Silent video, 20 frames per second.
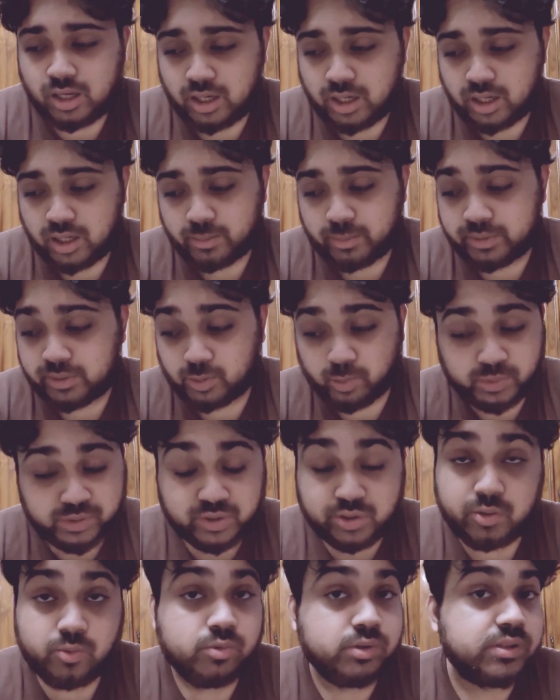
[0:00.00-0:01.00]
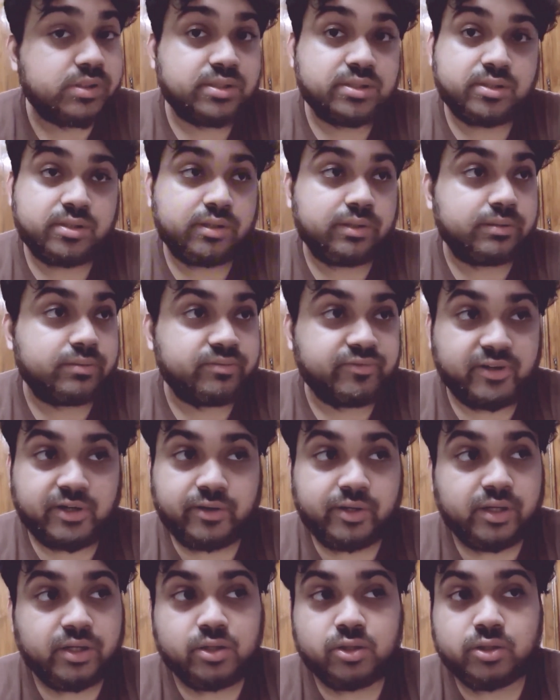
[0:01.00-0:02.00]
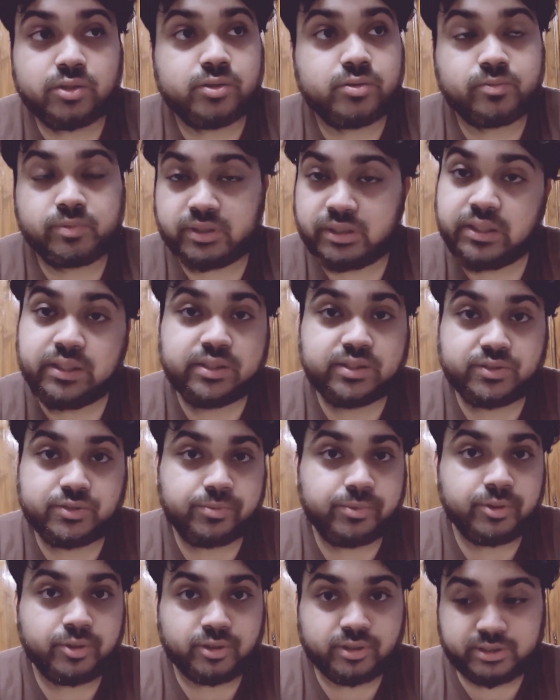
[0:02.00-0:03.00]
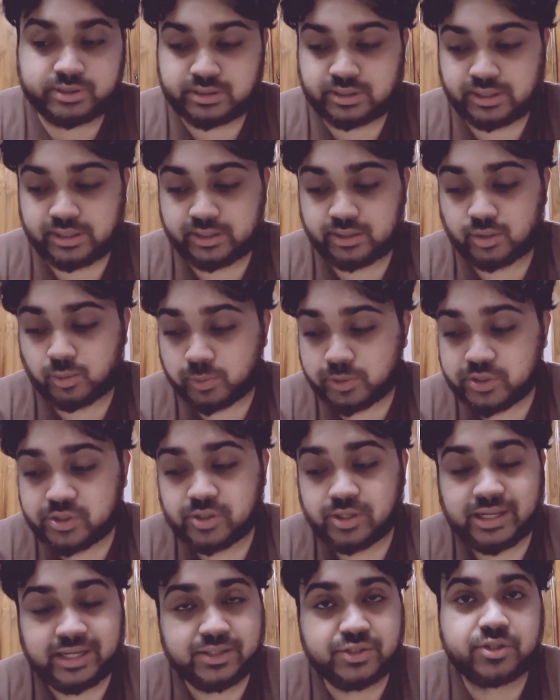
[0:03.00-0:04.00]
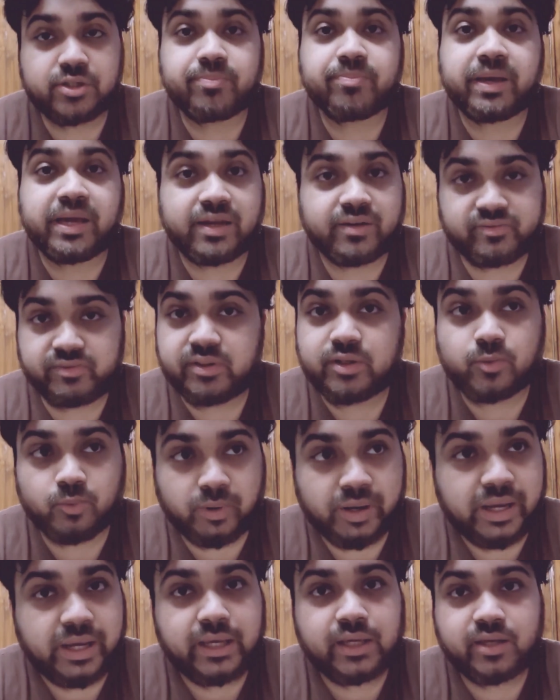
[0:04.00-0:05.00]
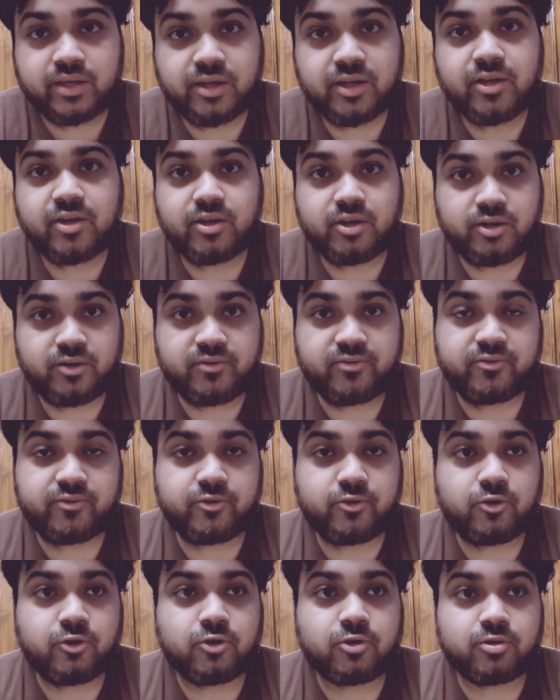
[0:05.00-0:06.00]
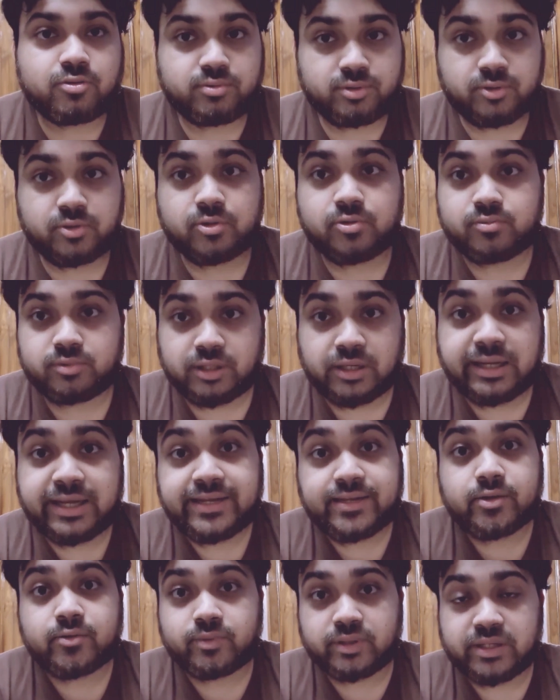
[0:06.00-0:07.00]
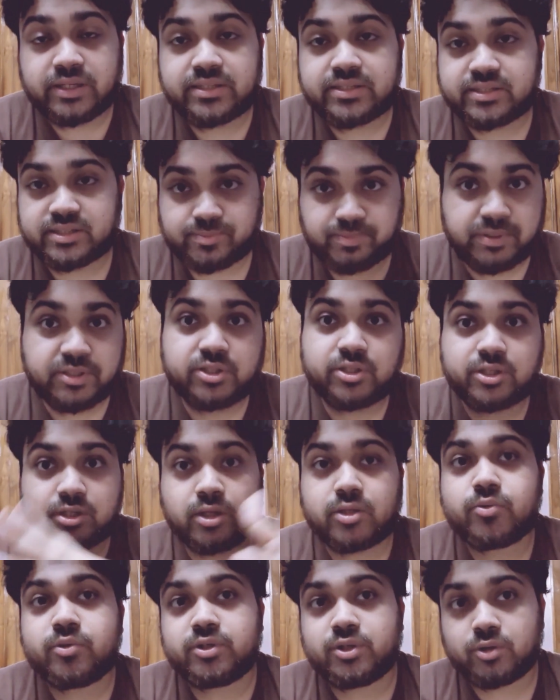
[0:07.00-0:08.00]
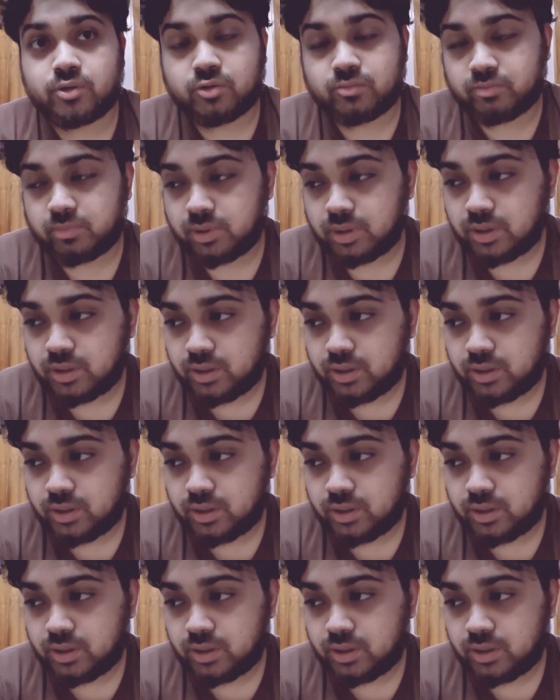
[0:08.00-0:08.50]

But the original was a very good release, to be honest. Like, the original actually paved the way for the later release, especially La Nuit de l'Homme.